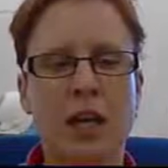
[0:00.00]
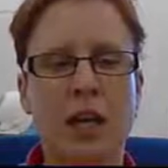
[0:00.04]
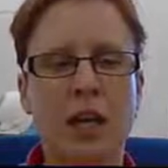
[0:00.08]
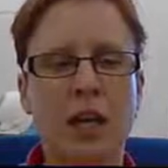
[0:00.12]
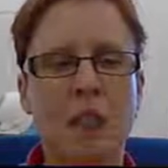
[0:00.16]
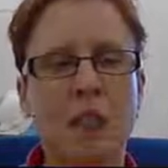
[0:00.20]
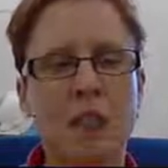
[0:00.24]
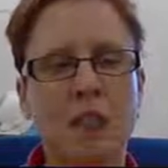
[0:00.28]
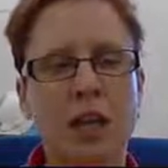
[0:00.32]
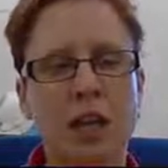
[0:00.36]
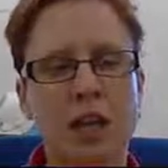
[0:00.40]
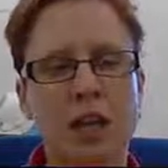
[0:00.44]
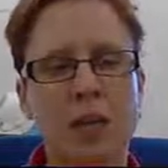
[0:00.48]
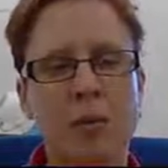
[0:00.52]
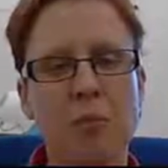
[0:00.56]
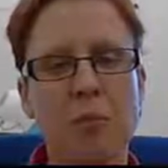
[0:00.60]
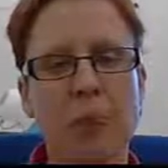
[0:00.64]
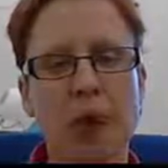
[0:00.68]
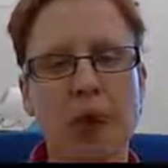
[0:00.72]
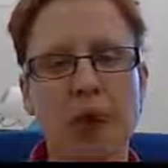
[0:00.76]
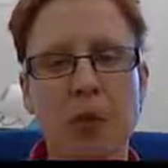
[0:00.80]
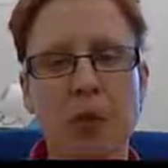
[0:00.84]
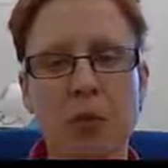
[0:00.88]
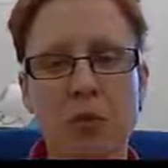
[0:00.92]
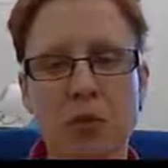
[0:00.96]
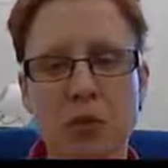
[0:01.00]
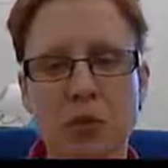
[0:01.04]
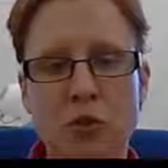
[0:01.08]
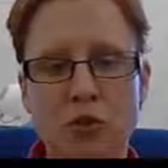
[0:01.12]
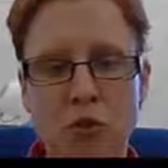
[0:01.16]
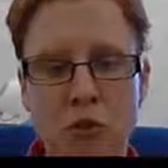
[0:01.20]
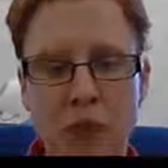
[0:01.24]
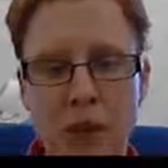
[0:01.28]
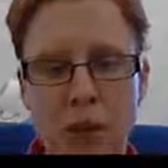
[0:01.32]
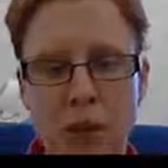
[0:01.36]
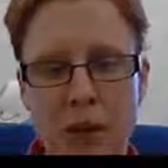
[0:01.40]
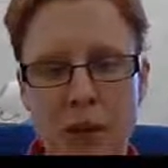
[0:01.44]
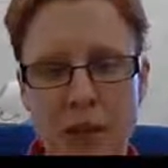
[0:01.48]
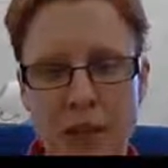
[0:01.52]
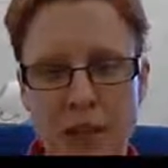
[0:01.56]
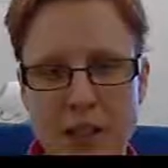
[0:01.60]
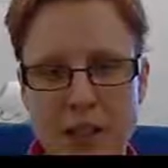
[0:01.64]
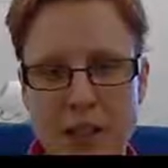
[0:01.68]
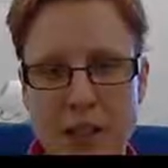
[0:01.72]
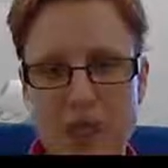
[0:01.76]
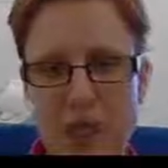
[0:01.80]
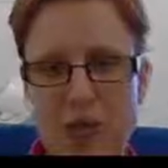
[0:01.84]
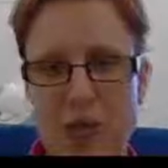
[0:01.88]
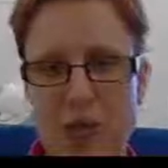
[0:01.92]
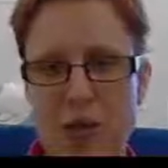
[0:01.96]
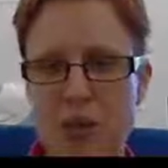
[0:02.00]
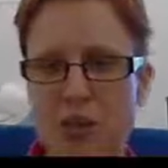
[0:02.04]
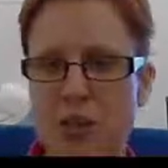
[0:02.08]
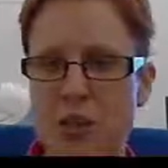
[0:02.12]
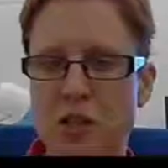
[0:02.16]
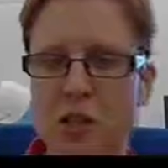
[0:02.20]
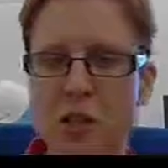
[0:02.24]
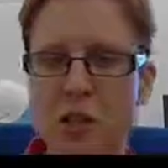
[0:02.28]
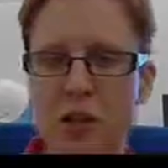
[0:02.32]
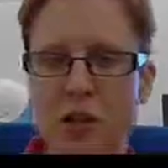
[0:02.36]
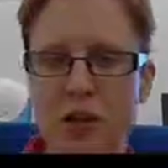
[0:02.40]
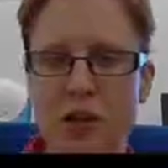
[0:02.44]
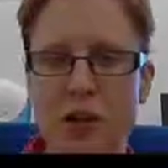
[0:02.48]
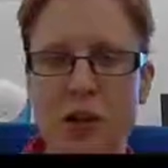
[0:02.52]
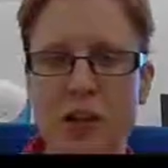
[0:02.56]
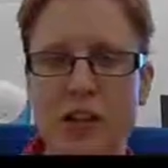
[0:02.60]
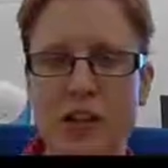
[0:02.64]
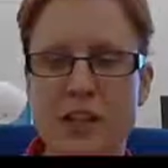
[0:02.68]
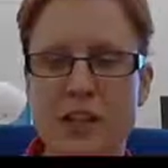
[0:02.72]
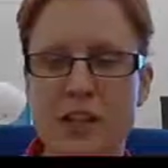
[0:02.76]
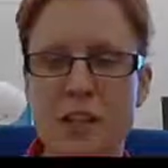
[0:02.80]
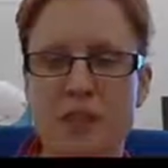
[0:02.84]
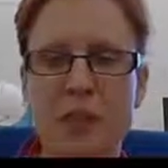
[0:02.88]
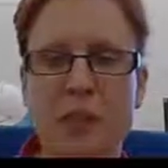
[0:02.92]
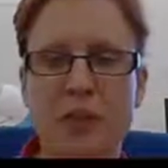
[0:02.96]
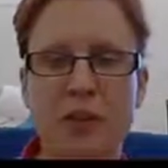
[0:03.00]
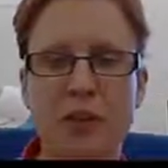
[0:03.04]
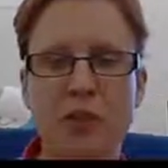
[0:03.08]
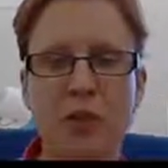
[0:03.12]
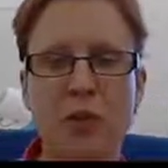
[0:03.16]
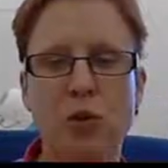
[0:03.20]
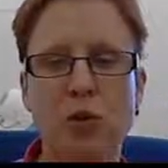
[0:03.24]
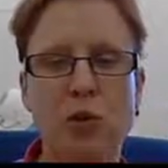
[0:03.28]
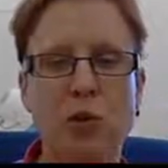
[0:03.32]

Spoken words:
Keep checking back when you formulate each question that you've actually met the